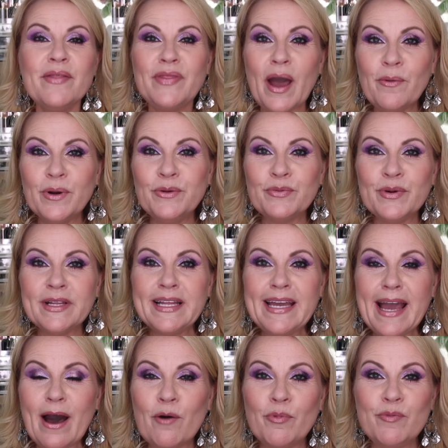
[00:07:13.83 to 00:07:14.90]
That would really
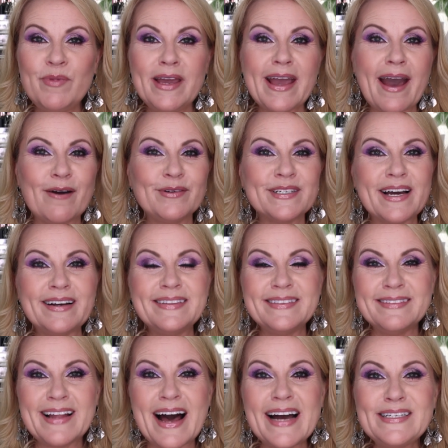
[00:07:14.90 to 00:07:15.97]
help me out a
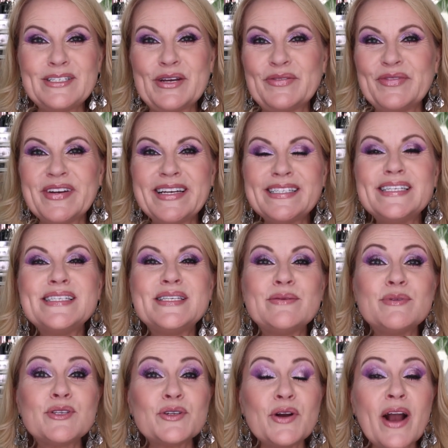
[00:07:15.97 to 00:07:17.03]
lot. Don't forget to
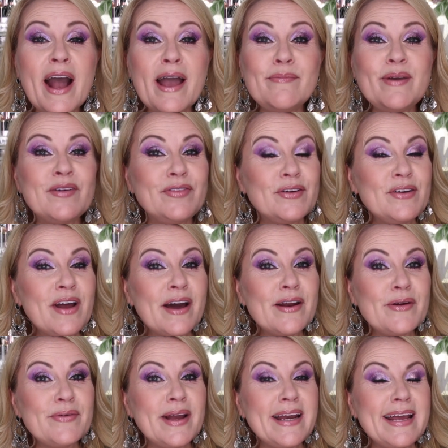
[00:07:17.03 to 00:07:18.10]
subscribe if you're not
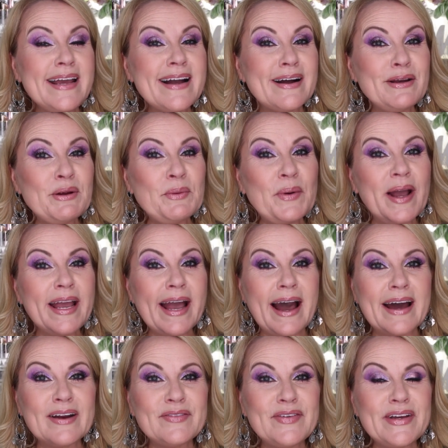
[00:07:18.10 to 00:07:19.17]
already on your way
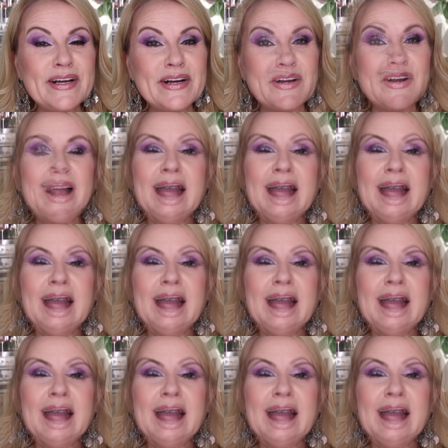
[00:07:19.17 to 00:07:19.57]
out of here.